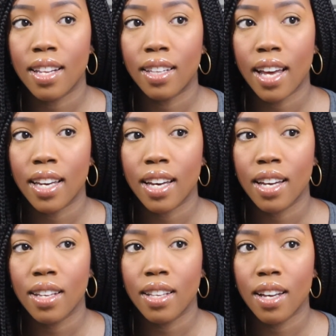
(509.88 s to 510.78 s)
like
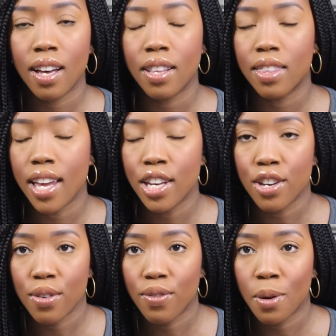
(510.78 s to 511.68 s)
a thank
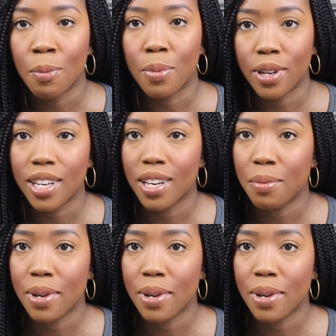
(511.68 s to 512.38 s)
you for booking.